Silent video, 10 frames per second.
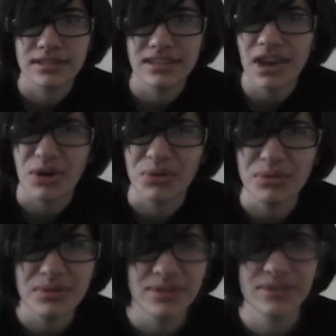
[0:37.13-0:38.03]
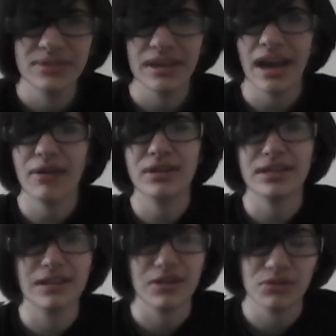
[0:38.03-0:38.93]
no. How could
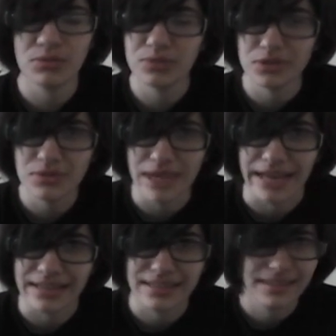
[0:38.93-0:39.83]
it... who would do that?